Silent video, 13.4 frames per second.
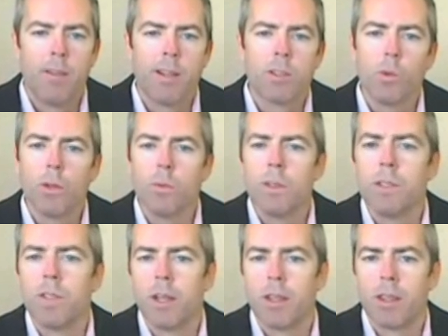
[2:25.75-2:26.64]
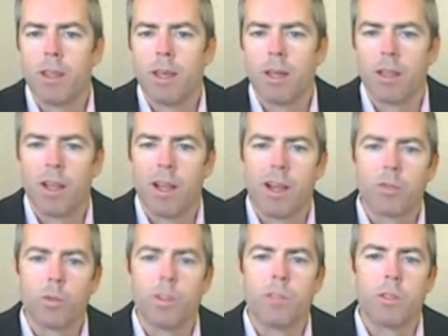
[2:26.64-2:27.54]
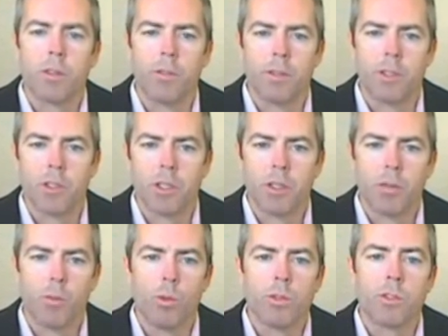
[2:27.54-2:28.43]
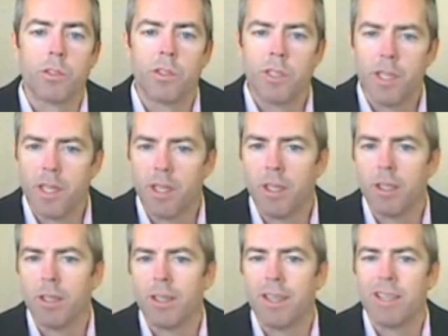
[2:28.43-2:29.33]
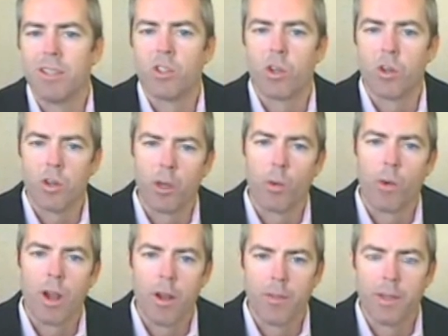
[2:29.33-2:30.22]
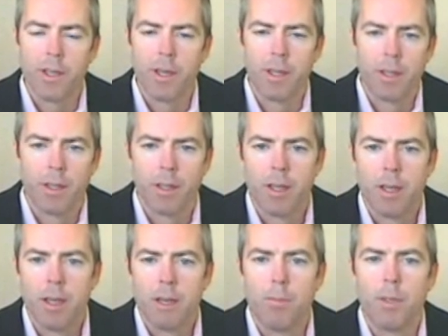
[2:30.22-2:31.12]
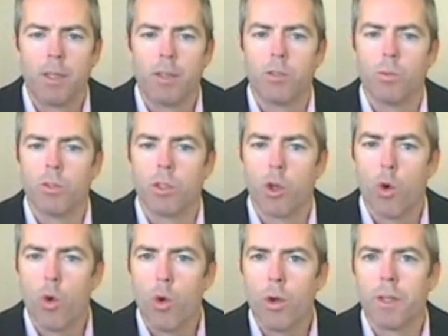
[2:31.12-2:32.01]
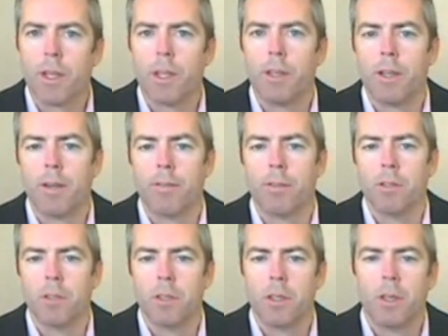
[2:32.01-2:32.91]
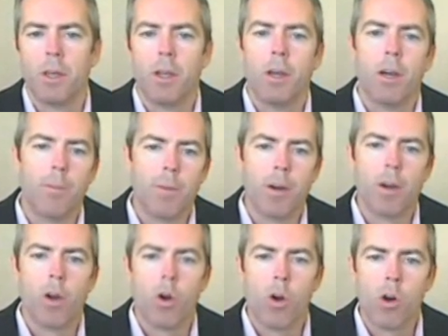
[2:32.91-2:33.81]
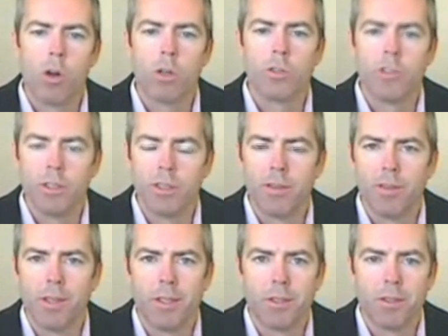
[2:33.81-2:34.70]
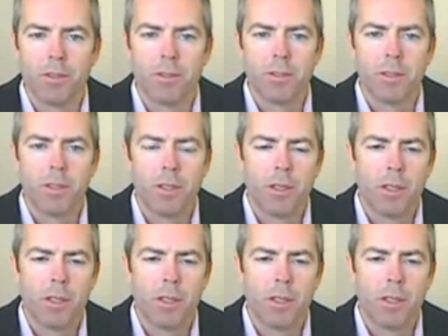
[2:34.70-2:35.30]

And that's one reason I think last week's intervention will succeed in turning around the yen, because it was a coordinated effort among all G7 nations.